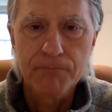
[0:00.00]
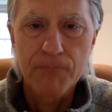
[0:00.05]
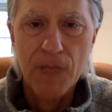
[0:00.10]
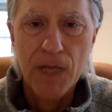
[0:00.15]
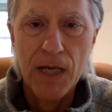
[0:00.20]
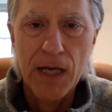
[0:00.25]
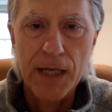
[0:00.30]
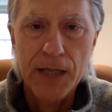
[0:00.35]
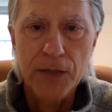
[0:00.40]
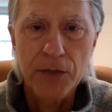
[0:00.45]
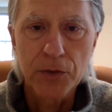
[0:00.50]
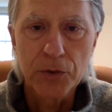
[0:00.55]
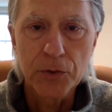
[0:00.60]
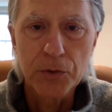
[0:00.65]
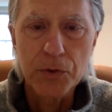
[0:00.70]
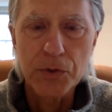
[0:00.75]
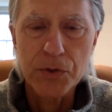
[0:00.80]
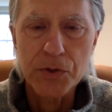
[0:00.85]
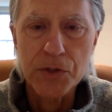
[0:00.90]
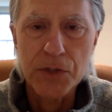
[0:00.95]
high
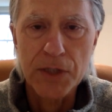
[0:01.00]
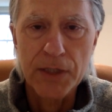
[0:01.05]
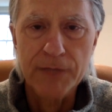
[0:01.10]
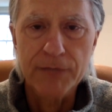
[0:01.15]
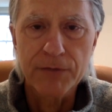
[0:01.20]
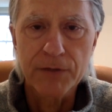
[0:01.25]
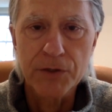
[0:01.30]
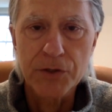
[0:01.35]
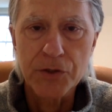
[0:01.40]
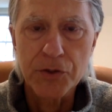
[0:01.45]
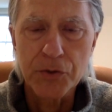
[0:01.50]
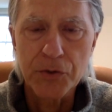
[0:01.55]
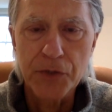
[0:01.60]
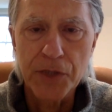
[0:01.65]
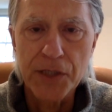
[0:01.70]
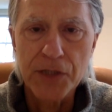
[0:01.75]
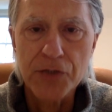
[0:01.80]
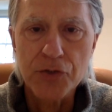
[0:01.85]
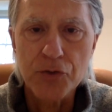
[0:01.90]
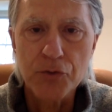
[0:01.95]
glucose levels, who
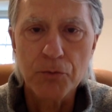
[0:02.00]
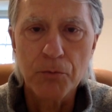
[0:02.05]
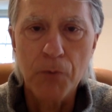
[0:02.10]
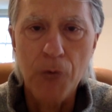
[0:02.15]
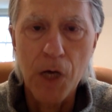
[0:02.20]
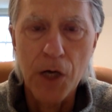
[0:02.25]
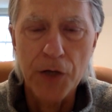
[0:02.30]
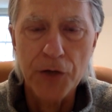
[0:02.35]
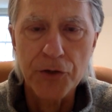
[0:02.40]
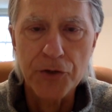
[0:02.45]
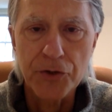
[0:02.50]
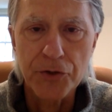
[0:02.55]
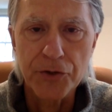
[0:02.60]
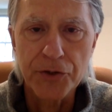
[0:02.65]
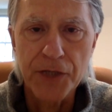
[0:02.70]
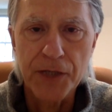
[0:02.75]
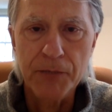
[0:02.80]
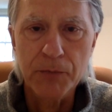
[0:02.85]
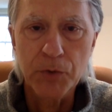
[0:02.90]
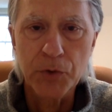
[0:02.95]
needs to monitor
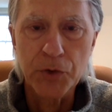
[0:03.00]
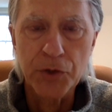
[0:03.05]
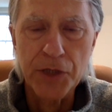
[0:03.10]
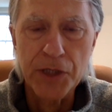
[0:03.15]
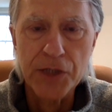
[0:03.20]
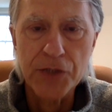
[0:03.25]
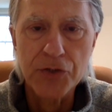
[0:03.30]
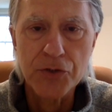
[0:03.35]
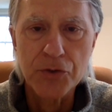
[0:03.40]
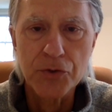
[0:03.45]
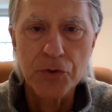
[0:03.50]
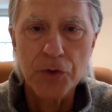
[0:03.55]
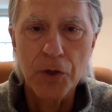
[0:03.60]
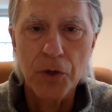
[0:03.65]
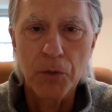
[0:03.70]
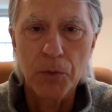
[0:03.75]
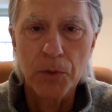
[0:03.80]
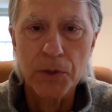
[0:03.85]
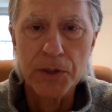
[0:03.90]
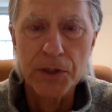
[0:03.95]
them, who needs to
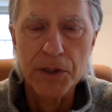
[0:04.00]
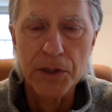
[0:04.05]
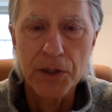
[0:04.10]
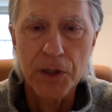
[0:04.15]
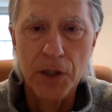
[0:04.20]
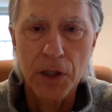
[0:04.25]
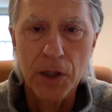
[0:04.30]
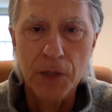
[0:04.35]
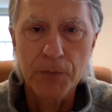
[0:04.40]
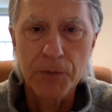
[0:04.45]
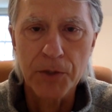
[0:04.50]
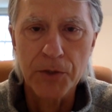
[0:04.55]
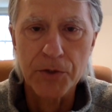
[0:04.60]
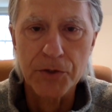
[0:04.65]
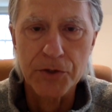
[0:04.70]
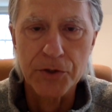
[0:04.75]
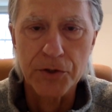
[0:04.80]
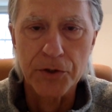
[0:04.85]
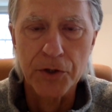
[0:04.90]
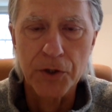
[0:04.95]
know what they are
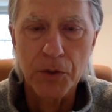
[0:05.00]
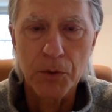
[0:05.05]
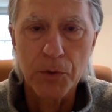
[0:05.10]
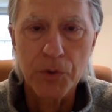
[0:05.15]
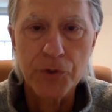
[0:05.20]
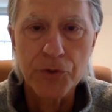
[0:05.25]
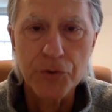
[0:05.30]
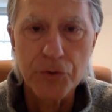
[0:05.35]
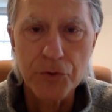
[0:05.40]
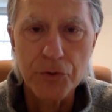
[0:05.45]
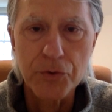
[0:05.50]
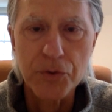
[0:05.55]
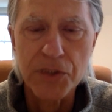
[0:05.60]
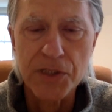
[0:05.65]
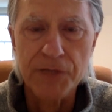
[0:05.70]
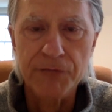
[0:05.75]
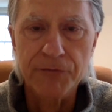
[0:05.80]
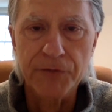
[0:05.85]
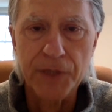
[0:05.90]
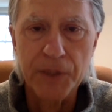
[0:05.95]
because they're going to do
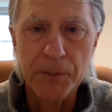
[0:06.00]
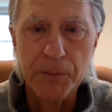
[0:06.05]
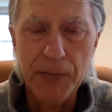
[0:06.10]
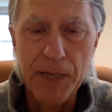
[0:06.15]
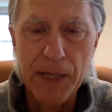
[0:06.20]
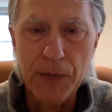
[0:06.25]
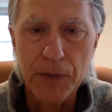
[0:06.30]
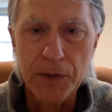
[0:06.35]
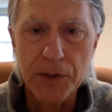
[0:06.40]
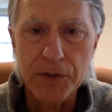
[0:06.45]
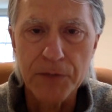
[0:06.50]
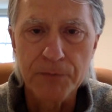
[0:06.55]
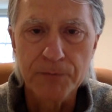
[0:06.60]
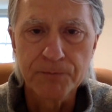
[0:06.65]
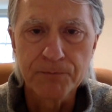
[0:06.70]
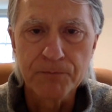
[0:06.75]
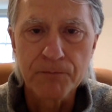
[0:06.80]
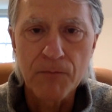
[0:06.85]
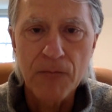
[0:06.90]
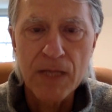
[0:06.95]
something about it,
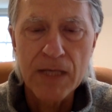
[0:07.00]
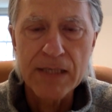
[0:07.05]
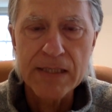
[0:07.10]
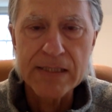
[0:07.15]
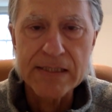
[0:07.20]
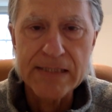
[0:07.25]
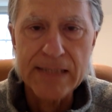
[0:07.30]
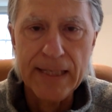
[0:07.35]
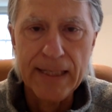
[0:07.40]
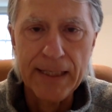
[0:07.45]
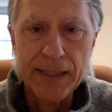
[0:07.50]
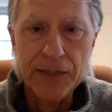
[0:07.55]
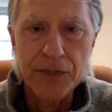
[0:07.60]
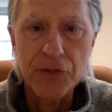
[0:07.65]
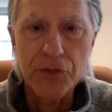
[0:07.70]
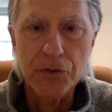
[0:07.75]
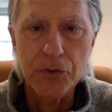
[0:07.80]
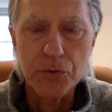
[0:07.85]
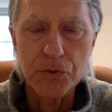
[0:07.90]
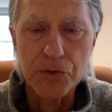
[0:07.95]
is the end
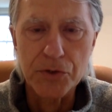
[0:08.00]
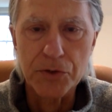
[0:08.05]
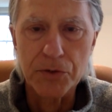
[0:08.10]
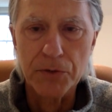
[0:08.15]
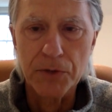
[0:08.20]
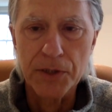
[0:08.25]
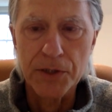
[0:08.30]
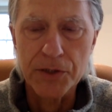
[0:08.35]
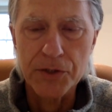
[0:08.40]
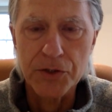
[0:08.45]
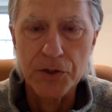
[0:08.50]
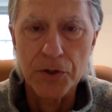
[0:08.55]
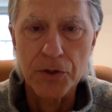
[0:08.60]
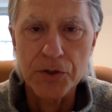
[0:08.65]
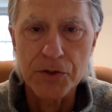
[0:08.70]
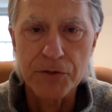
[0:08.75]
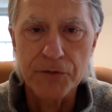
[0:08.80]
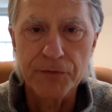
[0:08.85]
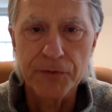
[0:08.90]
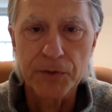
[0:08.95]
user. And it's
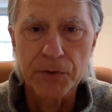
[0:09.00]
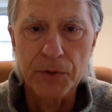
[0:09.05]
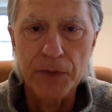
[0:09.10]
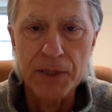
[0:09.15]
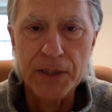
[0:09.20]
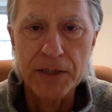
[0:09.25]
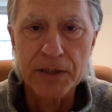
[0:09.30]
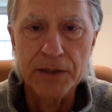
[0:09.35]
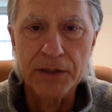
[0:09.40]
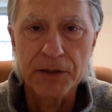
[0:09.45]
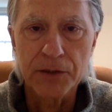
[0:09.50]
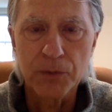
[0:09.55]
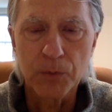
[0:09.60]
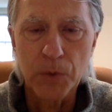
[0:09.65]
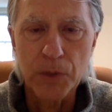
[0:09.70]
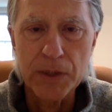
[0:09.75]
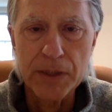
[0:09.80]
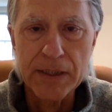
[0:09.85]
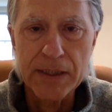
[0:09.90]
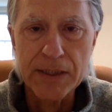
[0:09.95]
also very clear
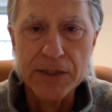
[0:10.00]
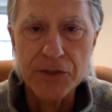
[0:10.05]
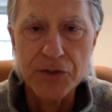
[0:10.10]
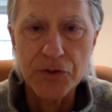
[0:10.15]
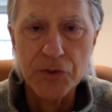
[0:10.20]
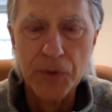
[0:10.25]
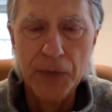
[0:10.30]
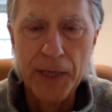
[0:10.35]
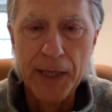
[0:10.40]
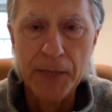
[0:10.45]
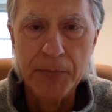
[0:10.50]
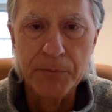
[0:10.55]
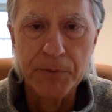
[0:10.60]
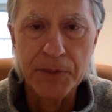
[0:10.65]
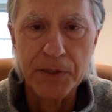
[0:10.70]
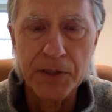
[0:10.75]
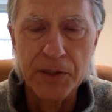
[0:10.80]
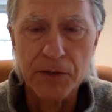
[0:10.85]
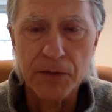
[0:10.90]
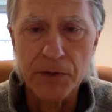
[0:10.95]
what needs to
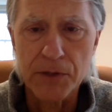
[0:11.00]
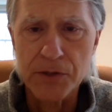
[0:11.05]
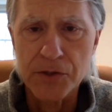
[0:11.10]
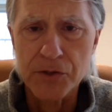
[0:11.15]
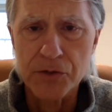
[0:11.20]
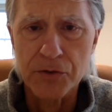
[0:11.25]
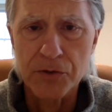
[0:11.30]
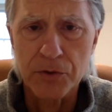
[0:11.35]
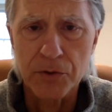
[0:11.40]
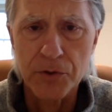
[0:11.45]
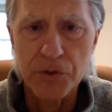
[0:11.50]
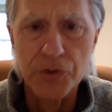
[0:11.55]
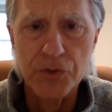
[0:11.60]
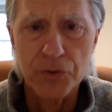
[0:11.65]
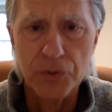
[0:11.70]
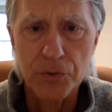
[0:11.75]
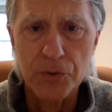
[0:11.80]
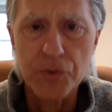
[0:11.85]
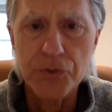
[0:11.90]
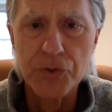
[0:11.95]
happen here. And so there are
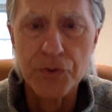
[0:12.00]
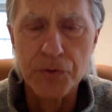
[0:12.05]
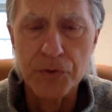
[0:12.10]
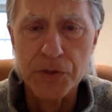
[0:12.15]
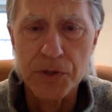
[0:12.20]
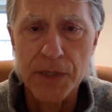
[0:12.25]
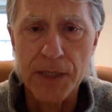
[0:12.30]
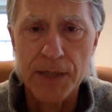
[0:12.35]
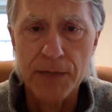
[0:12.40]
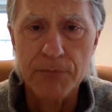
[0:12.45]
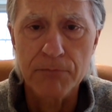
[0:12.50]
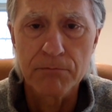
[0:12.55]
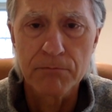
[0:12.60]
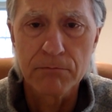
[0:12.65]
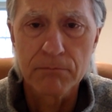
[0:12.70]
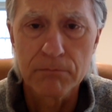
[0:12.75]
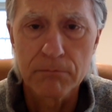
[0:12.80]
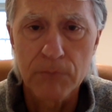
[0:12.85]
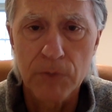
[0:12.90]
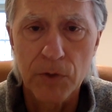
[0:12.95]
solutions that
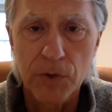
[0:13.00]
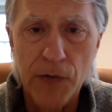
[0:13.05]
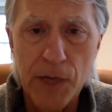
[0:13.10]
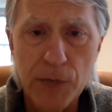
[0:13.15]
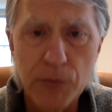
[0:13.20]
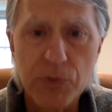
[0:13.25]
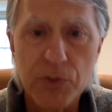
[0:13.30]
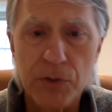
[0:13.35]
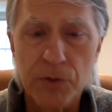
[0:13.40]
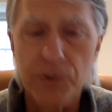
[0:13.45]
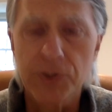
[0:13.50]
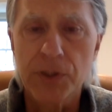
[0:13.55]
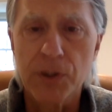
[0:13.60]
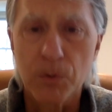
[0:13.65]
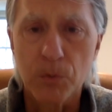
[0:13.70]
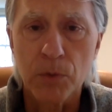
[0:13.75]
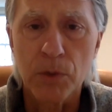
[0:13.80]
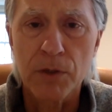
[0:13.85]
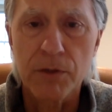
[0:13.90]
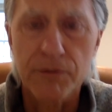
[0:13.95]
are out there and
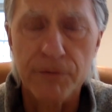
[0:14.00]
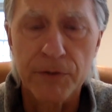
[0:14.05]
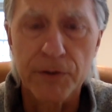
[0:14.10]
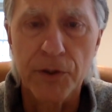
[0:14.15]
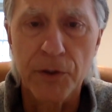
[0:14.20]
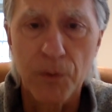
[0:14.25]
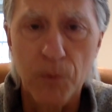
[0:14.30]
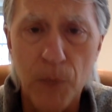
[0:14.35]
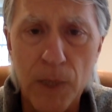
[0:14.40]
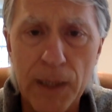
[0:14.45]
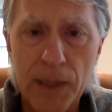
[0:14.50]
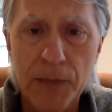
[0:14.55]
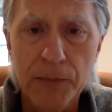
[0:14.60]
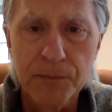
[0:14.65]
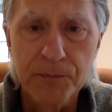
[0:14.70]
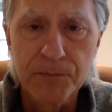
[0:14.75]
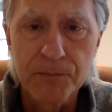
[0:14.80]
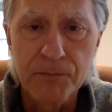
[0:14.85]
that work very well.